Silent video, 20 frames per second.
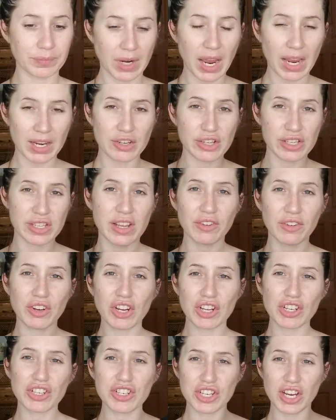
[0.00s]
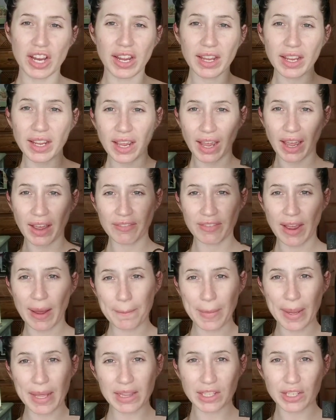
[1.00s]
I just give it a good shake. I've got
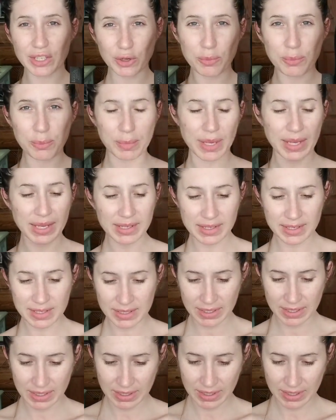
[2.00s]
my little mitt,